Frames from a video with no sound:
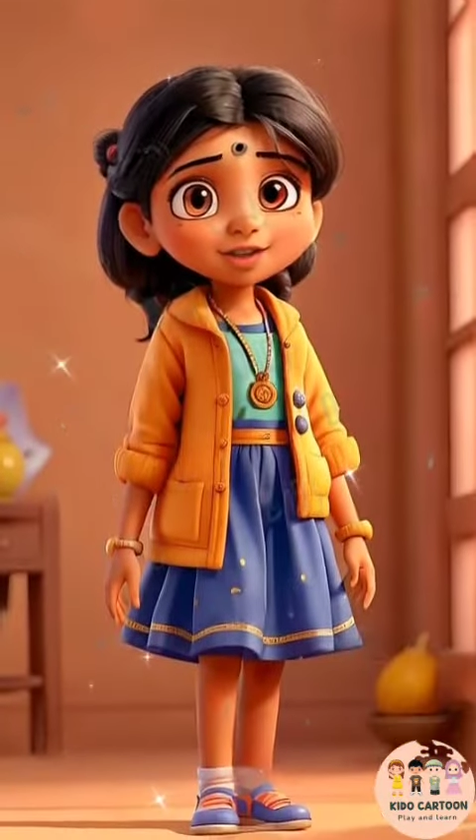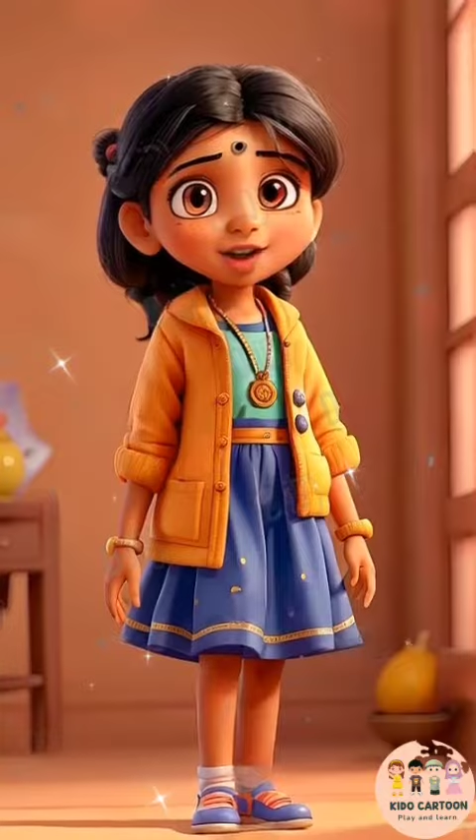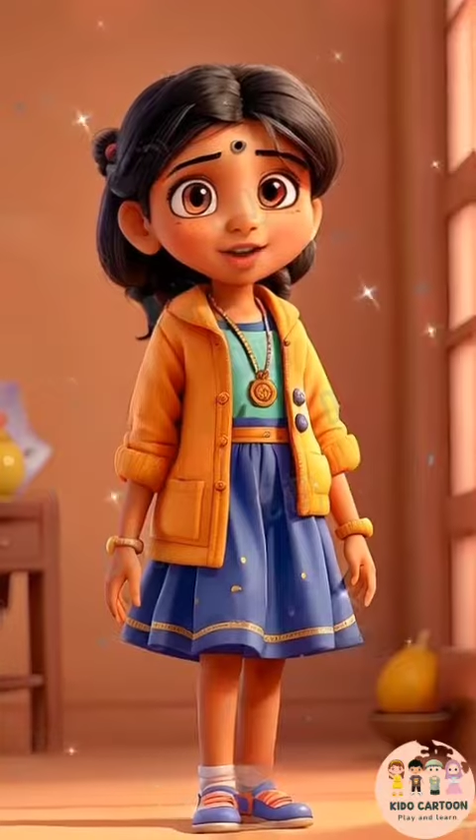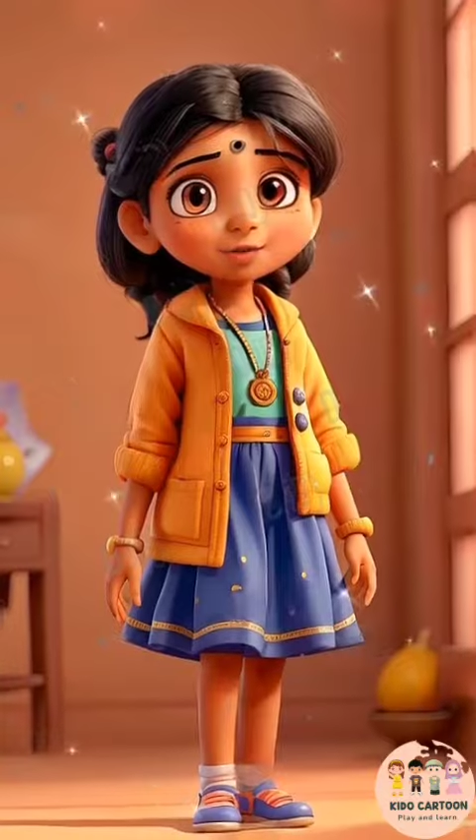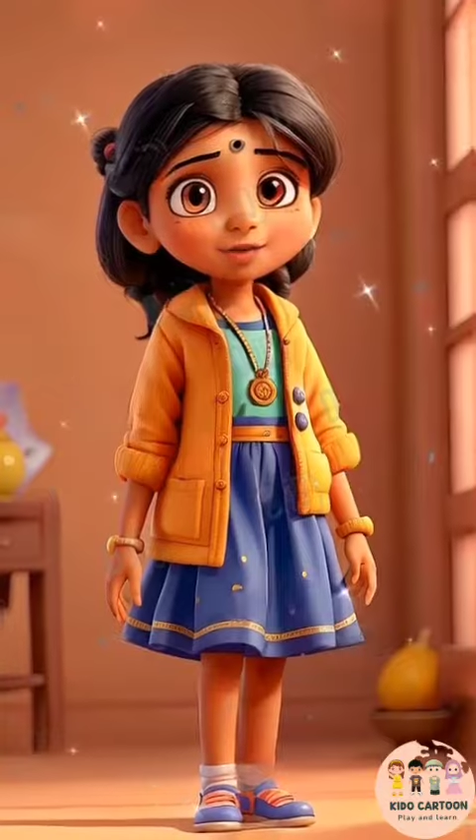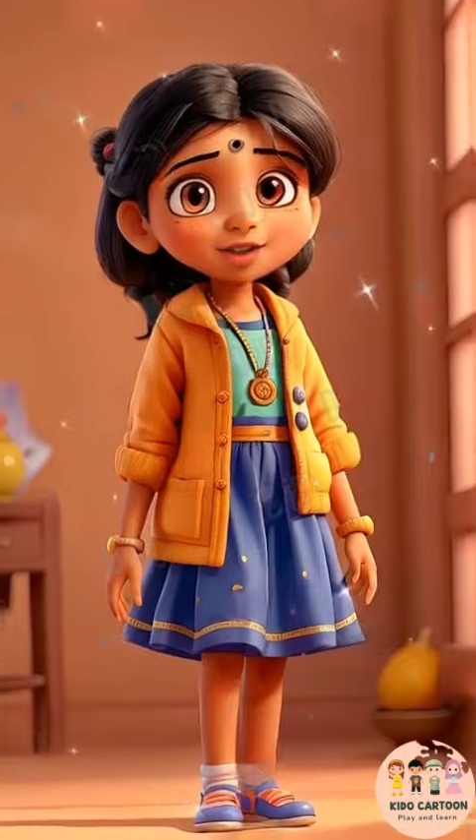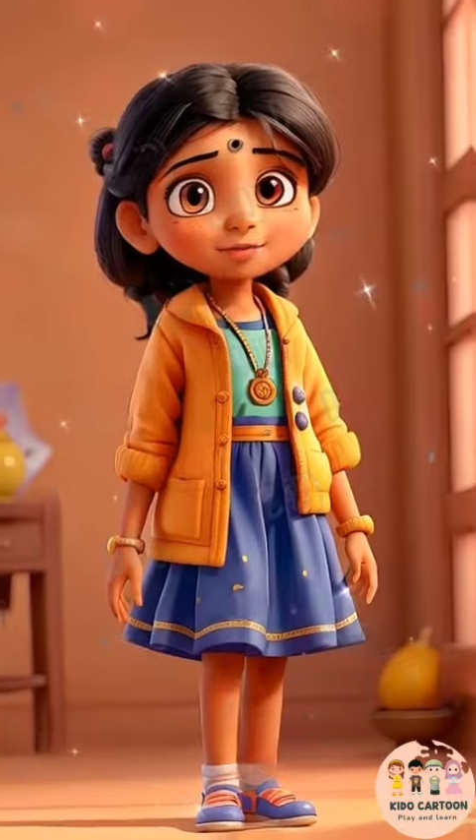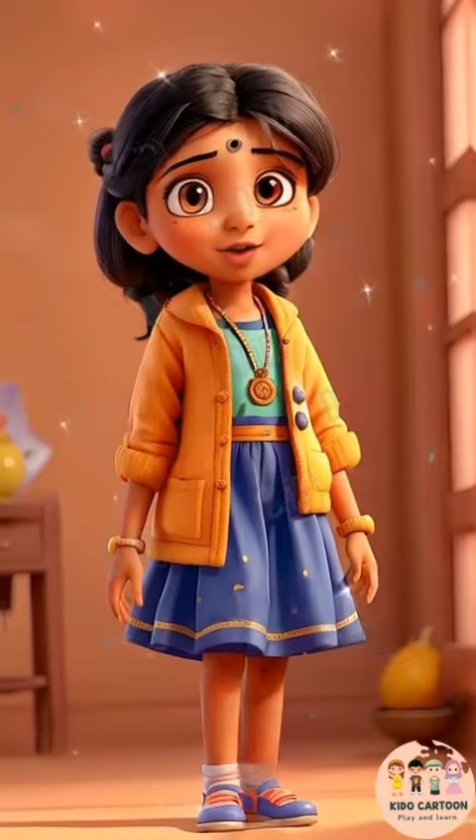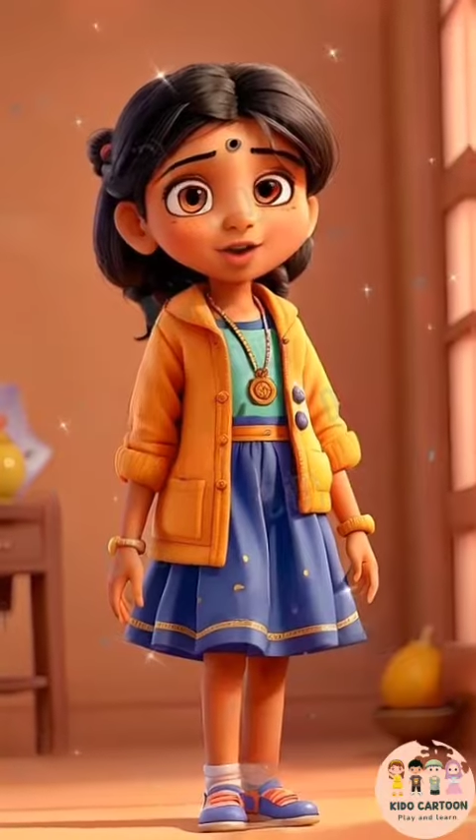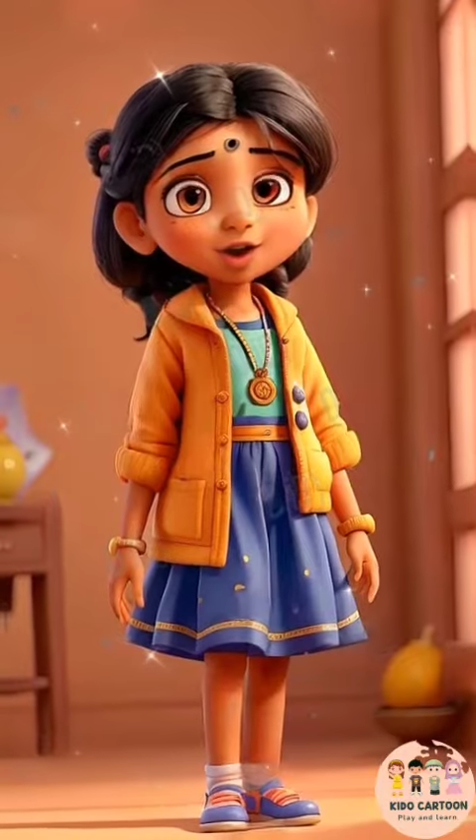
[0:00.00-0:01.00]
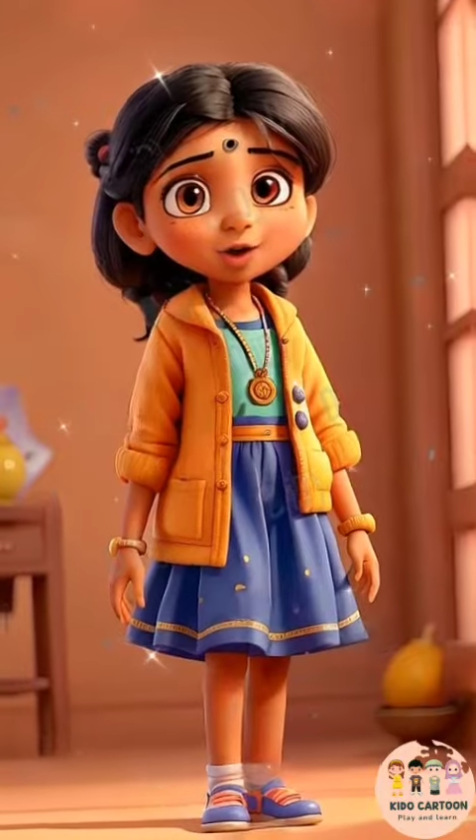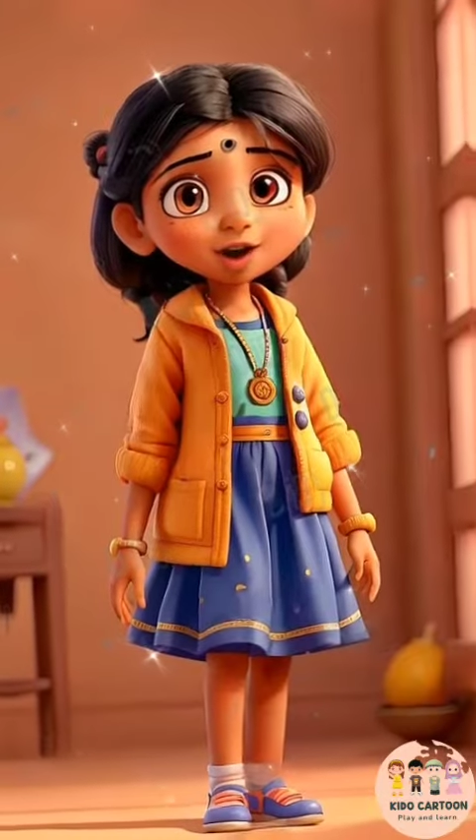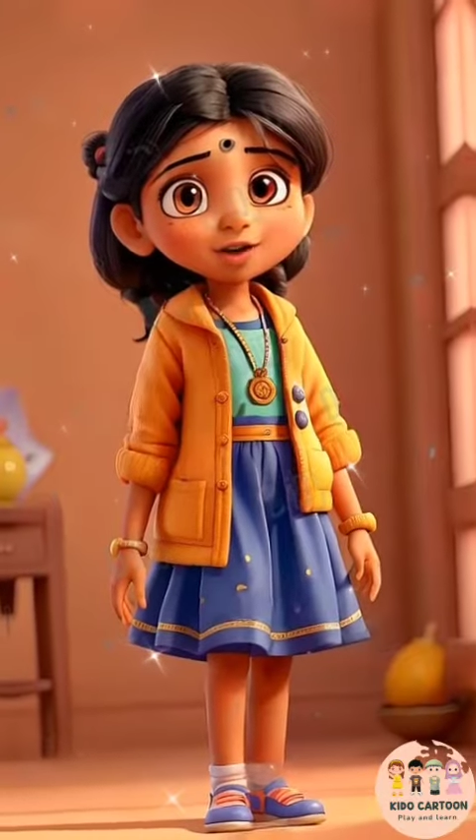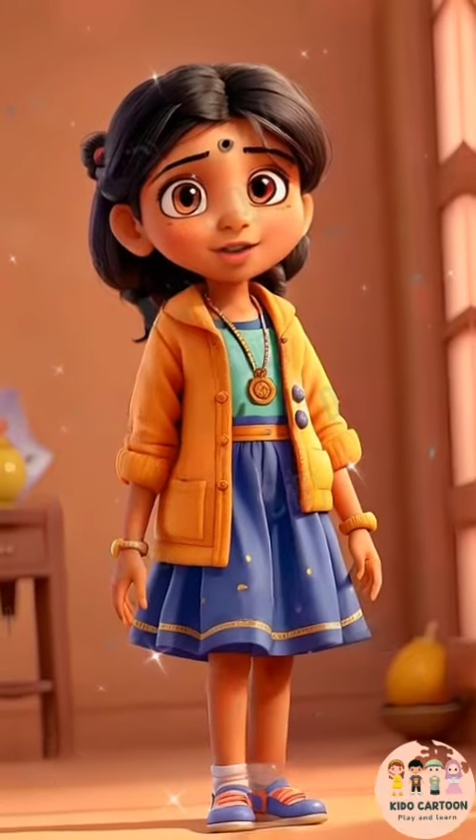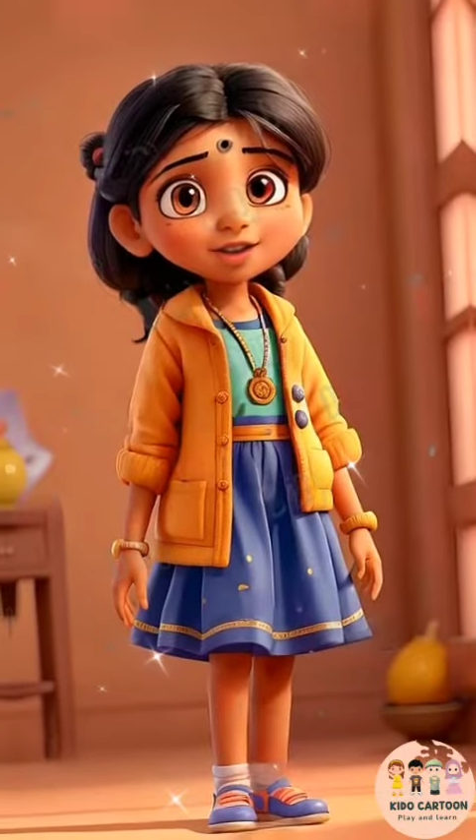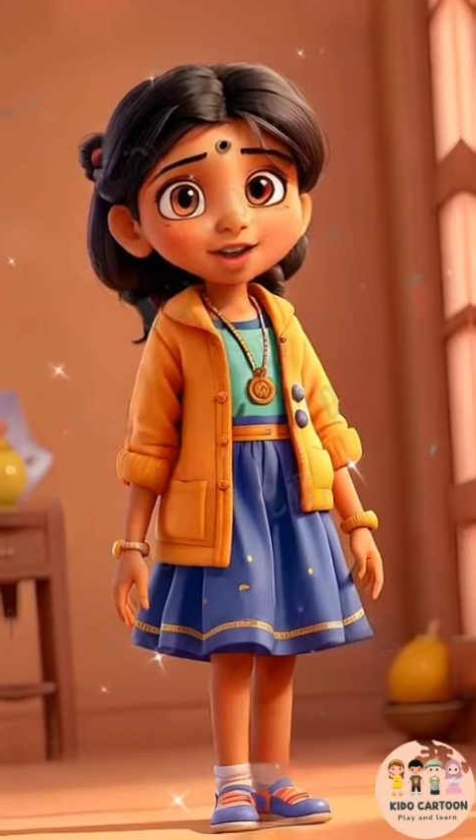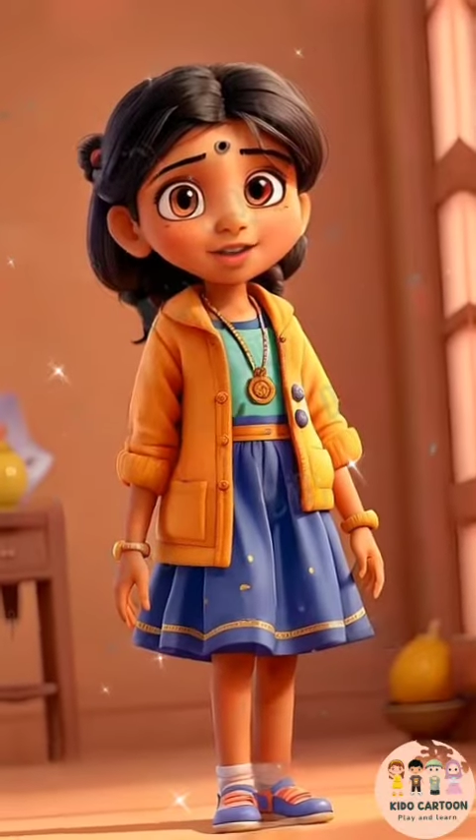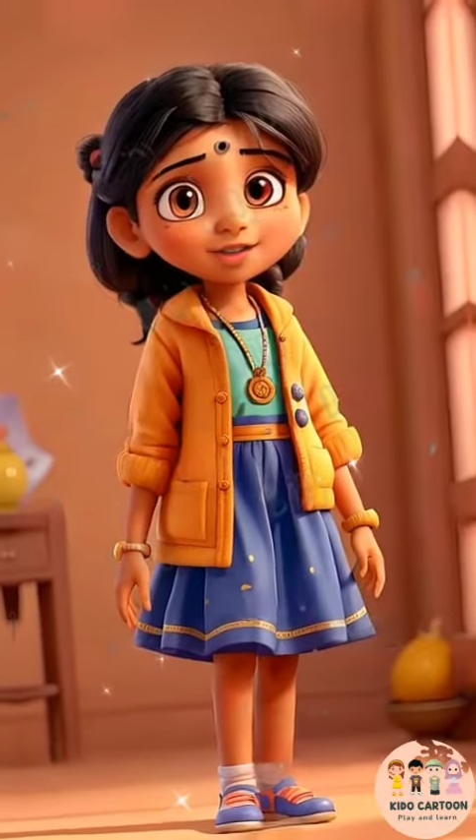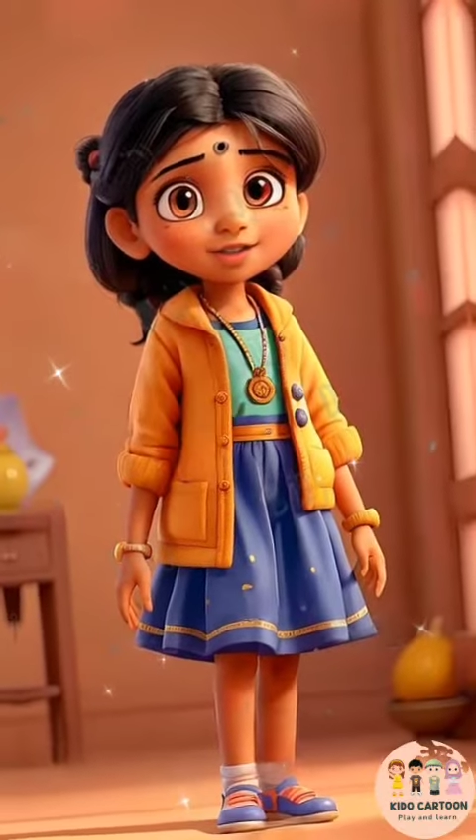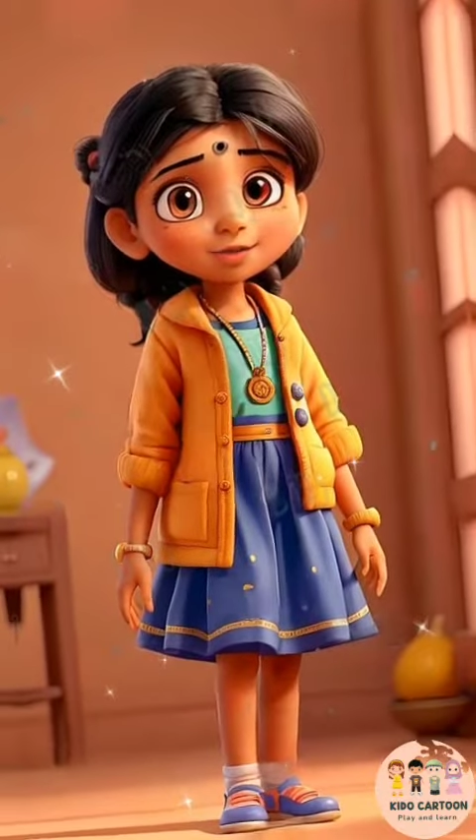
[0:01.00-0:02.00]
not only for acquiring
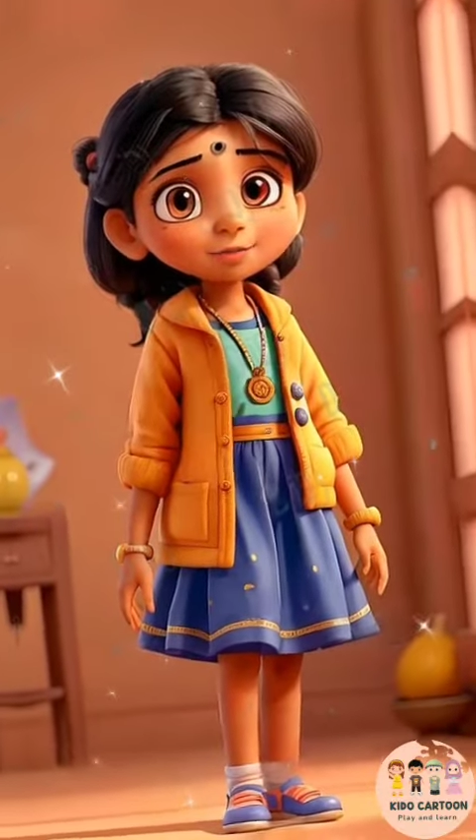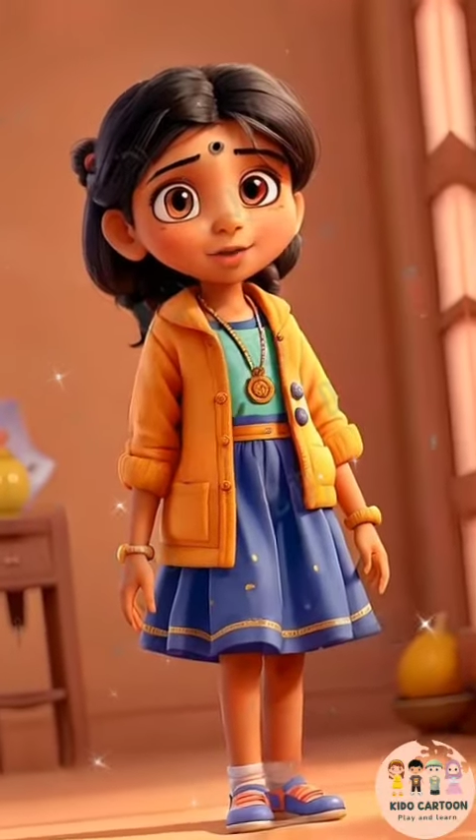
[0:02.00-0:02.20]
knowledge